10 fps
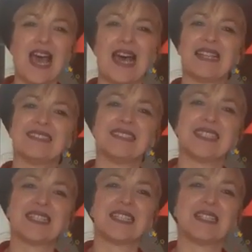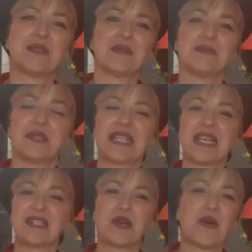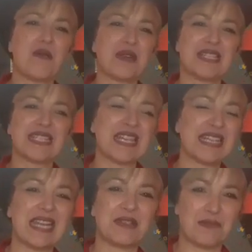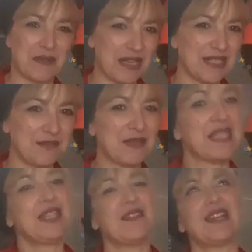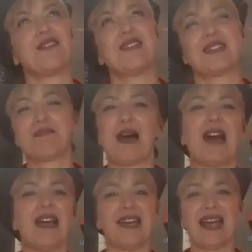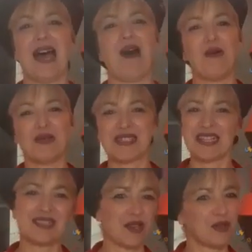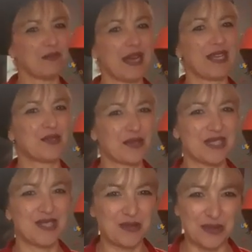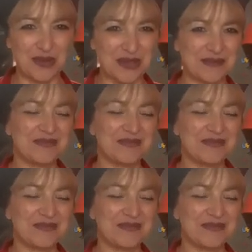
and we can go with another recipe, even if it's my house and not my cooking school.